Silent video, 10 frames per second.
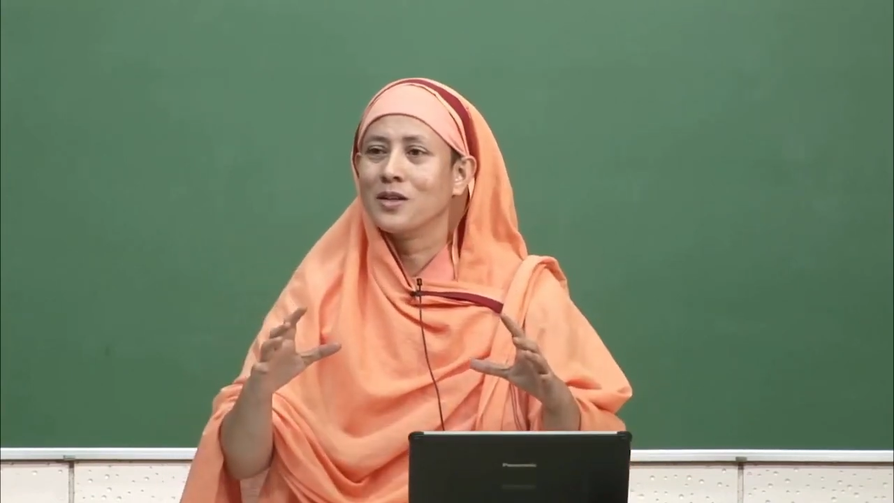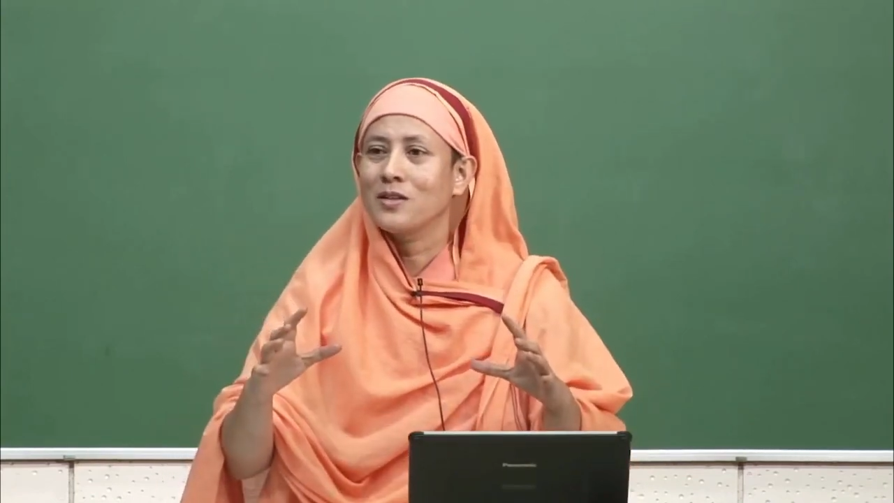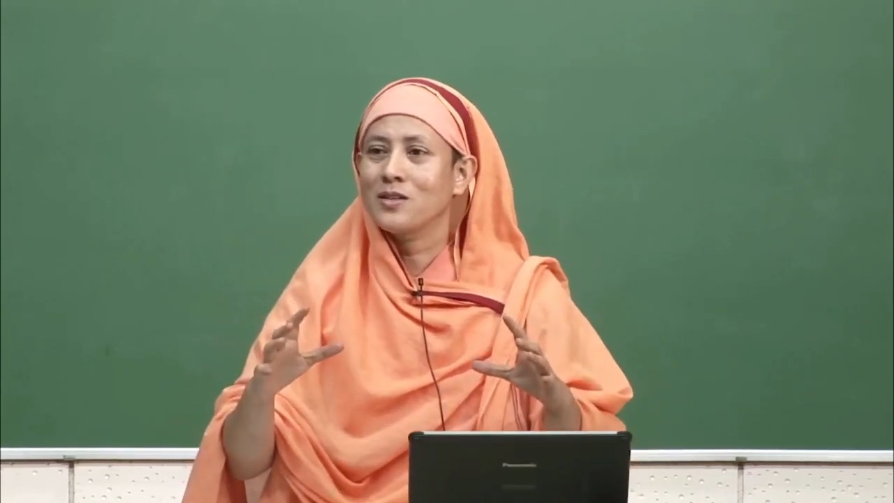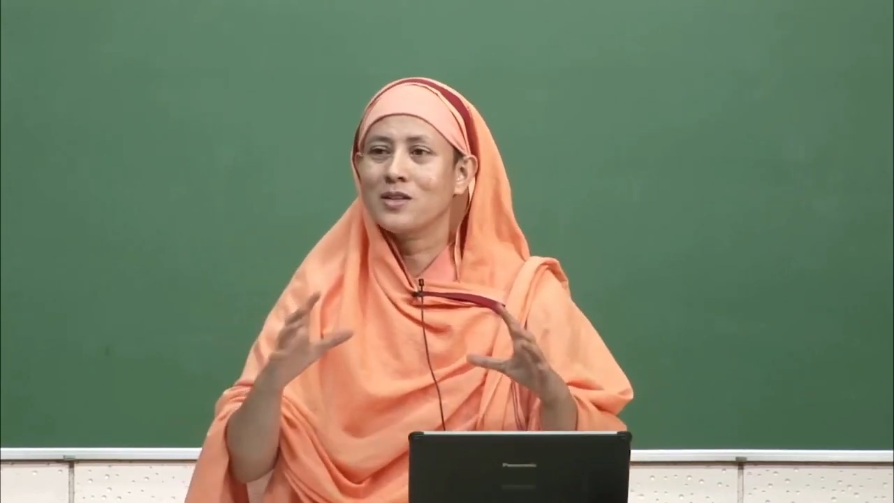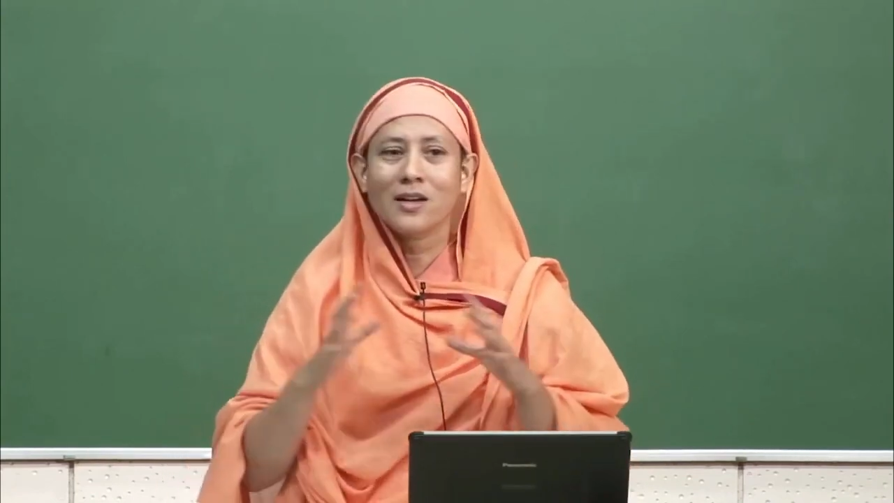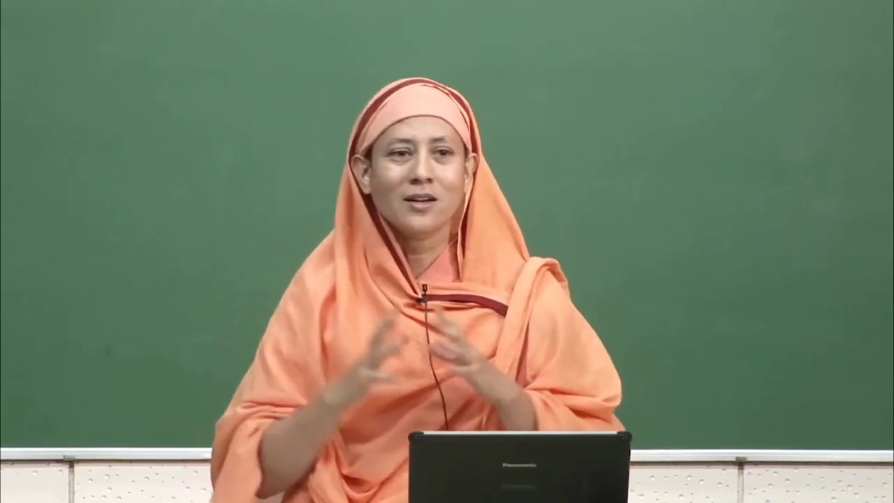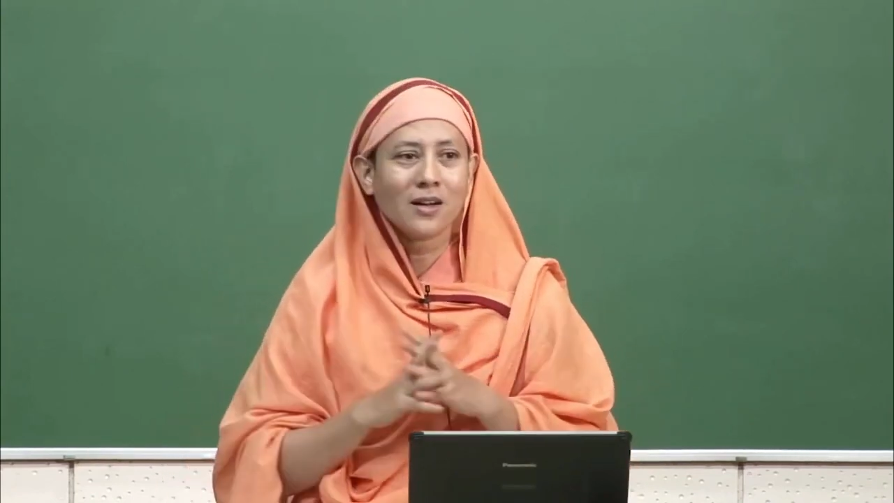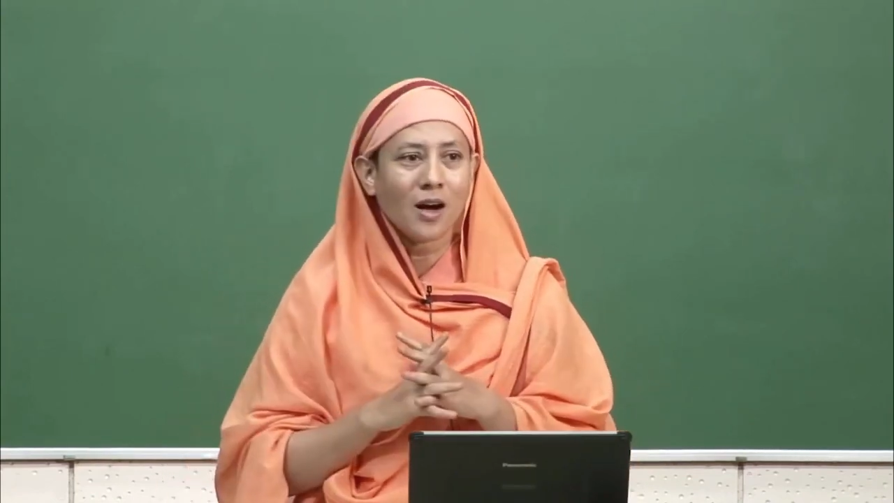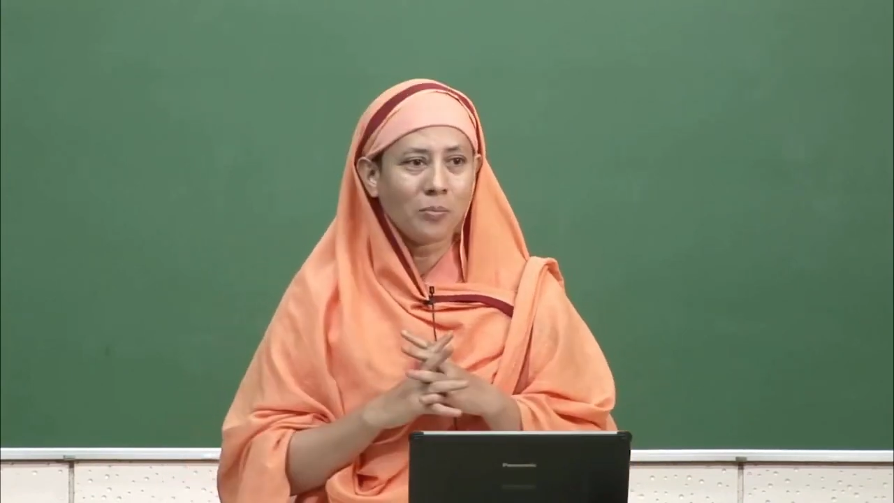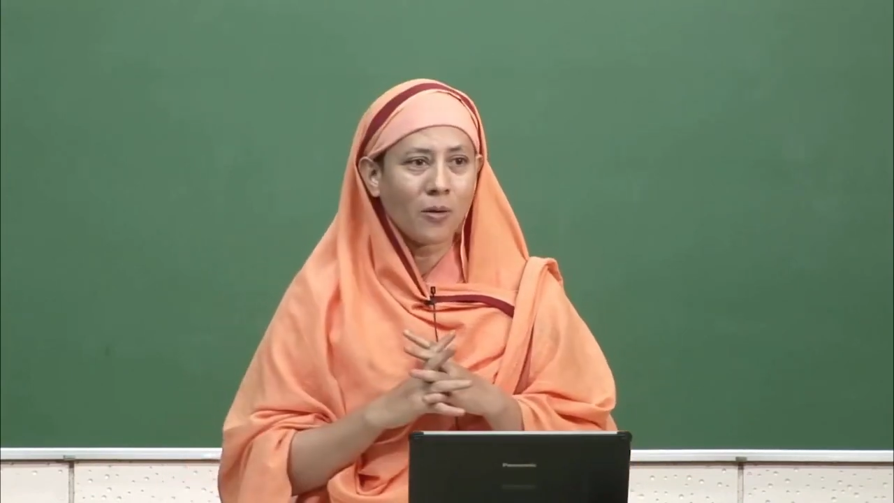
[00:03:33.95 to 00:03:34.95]
the tiger
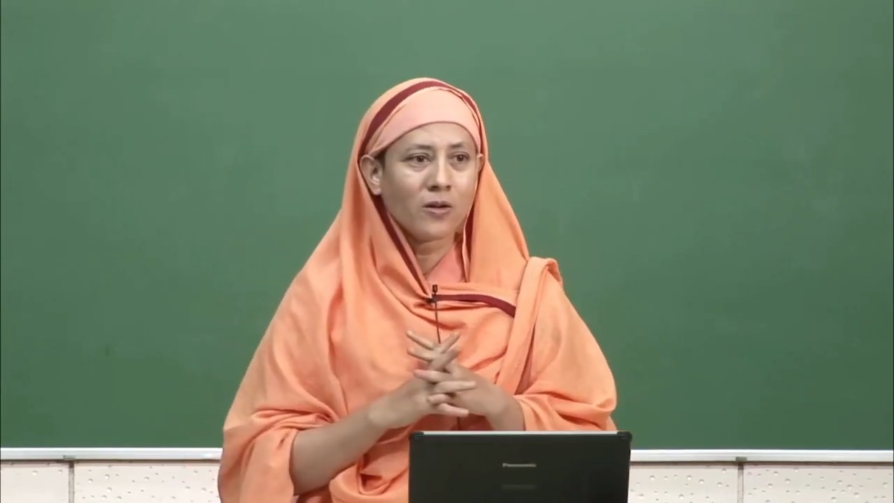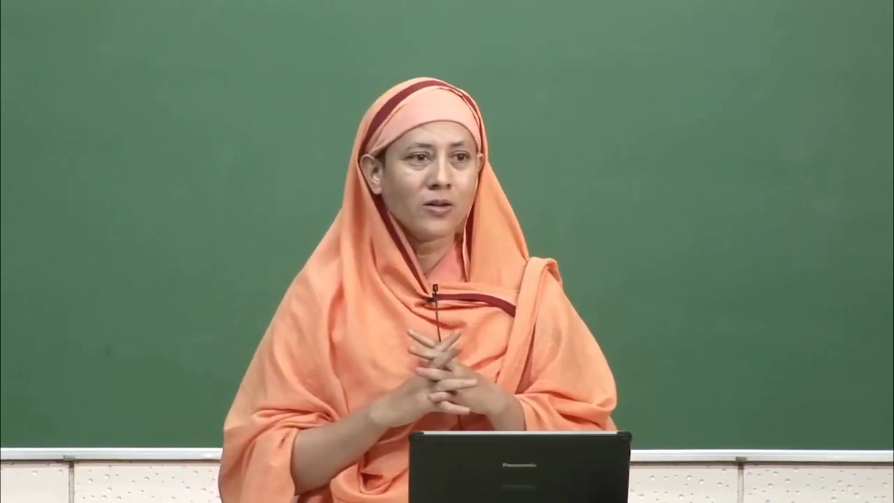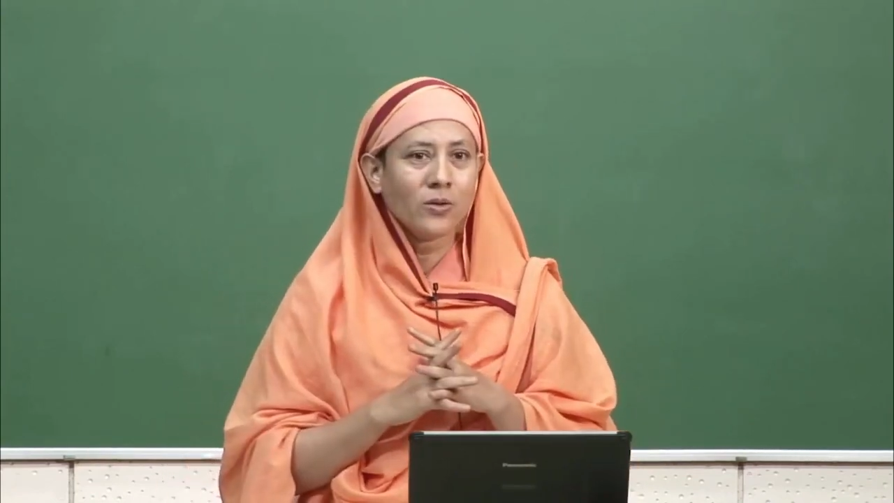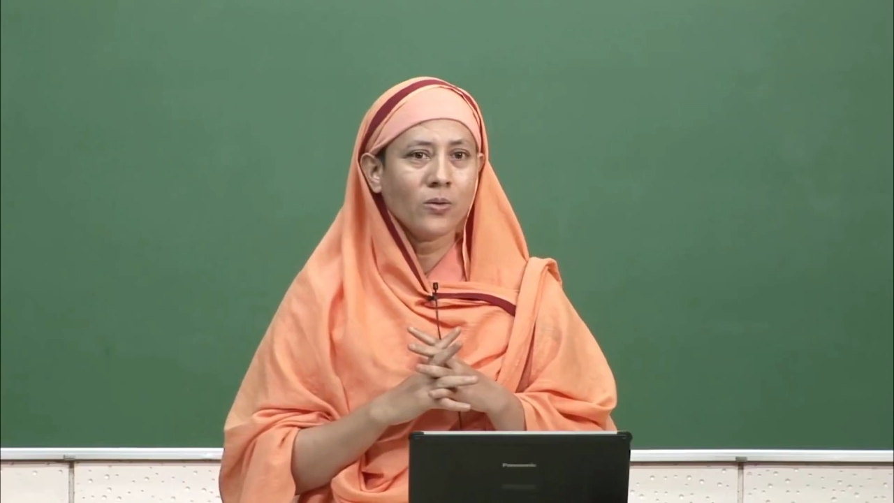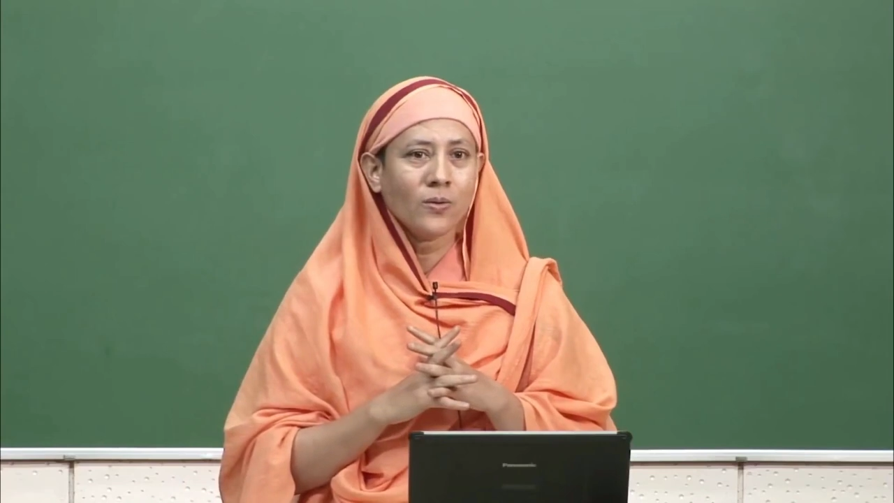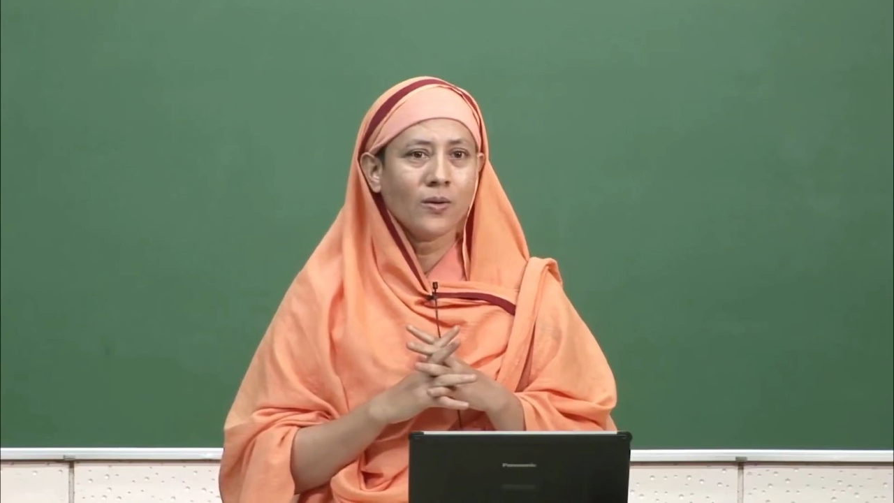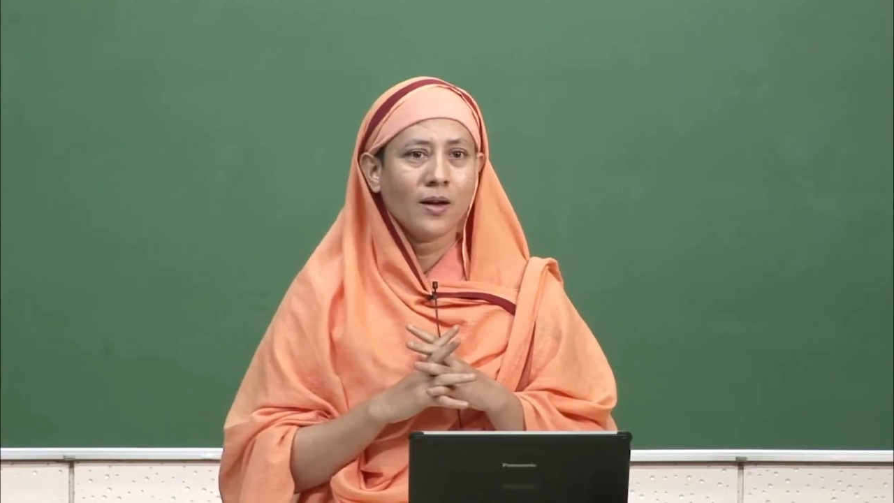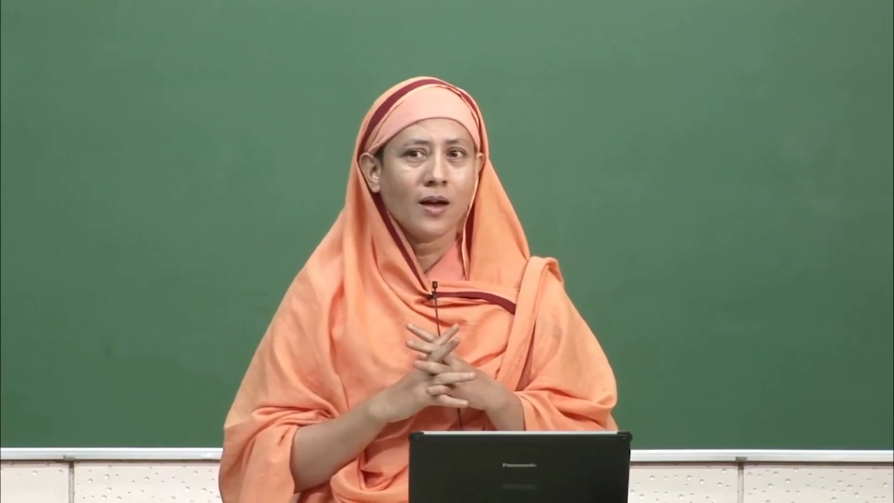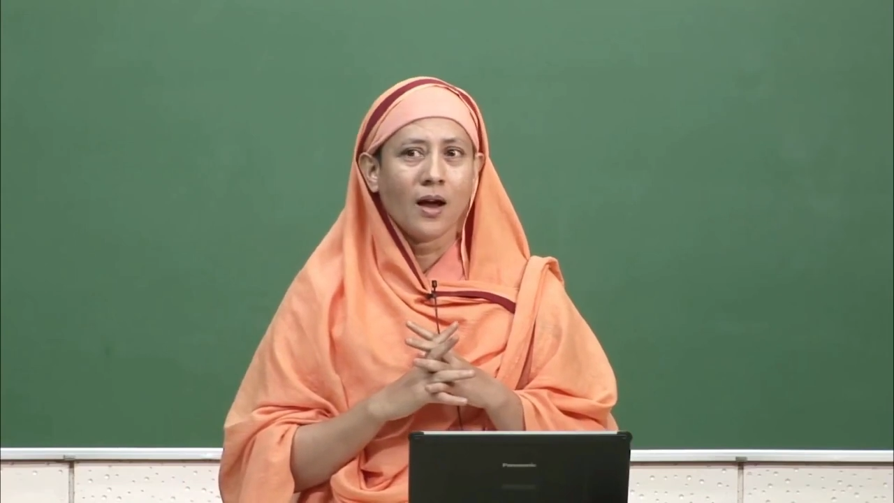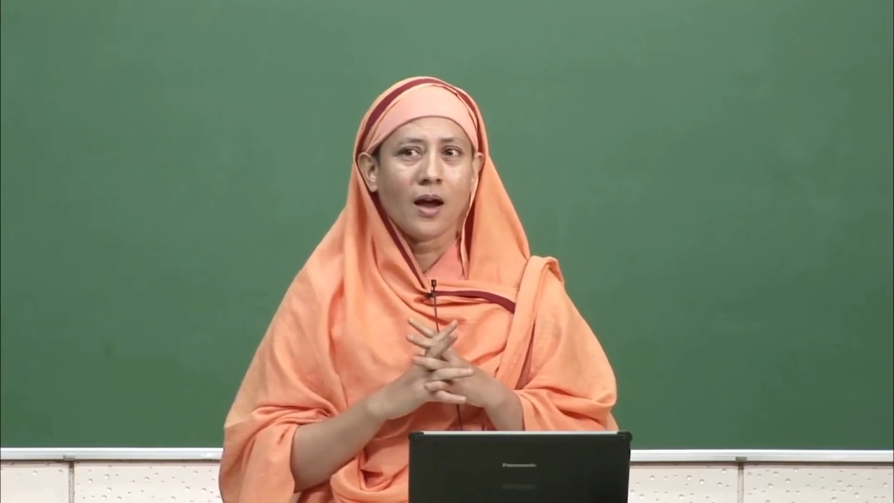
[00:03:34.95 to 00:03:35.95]
upon you
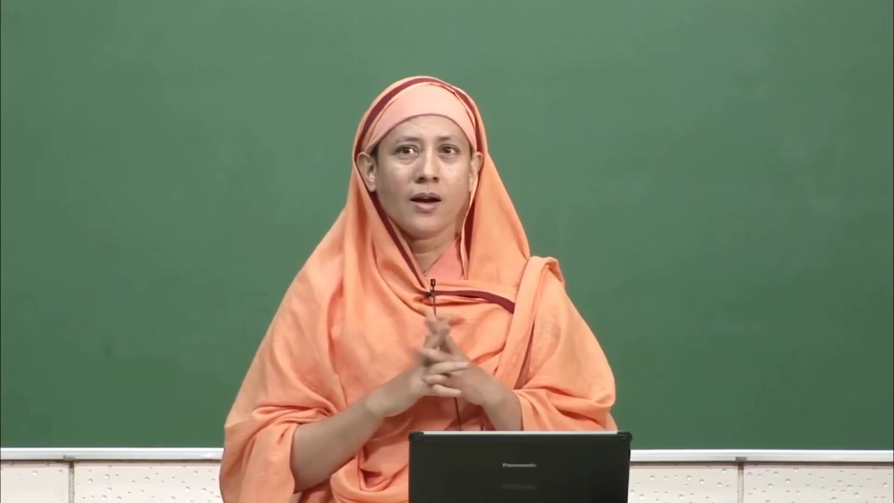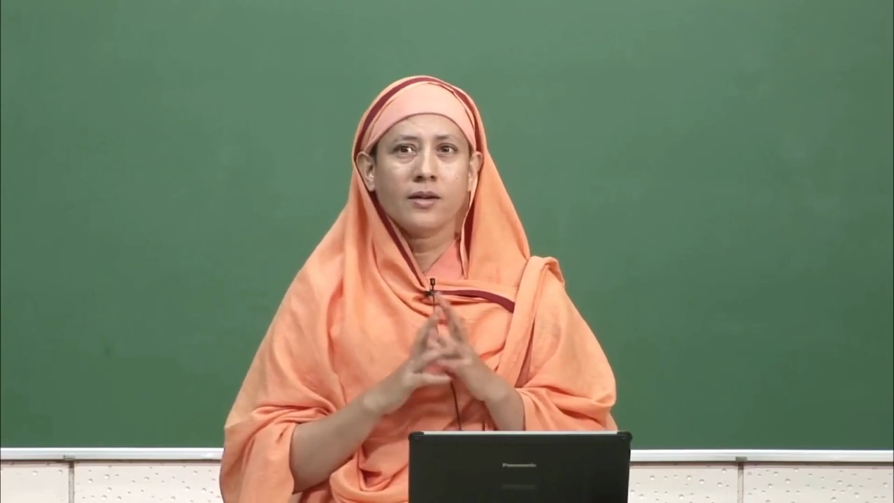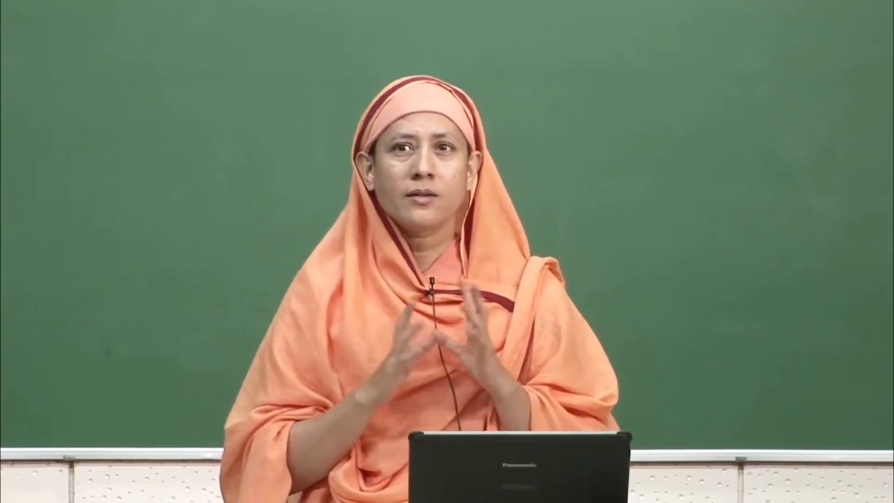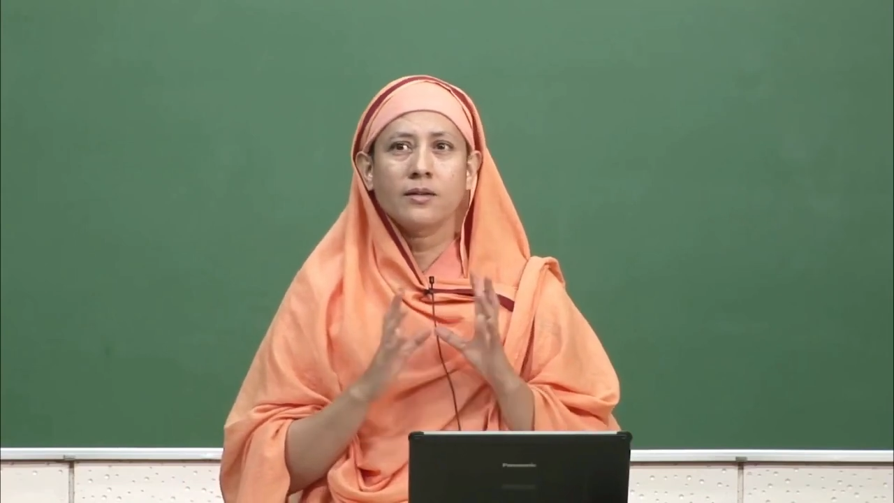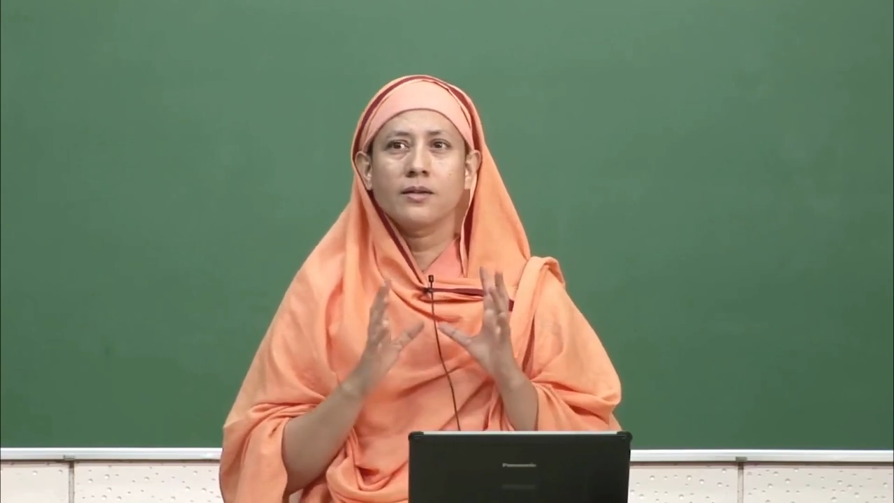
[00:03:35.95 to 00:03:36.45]
and